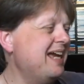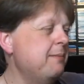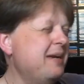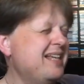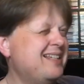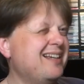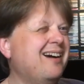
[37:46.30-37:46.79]

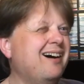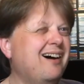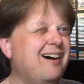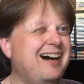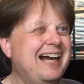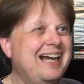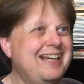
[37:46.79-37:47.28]

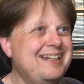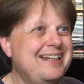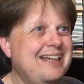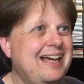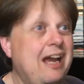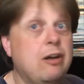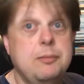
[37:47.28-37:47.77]
DMSR, and
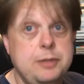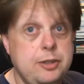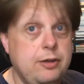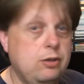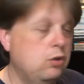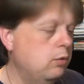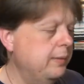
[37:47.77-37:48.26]
How Come
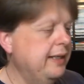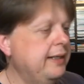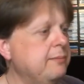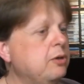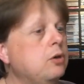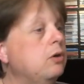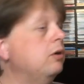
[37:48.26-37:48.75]
You Don't Call Me
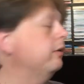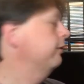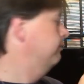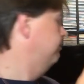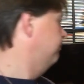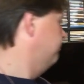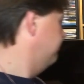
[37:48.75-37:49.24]
Anymore
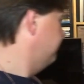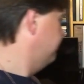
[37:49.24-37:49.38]
on.